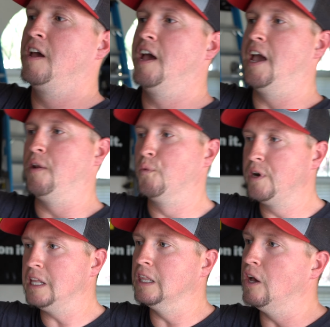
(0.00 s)
And
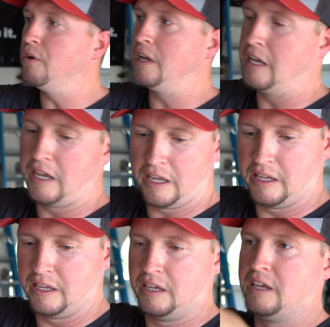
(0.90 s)
reloading it
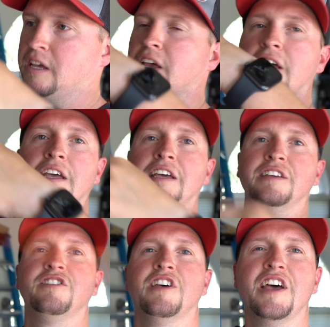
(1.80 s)
is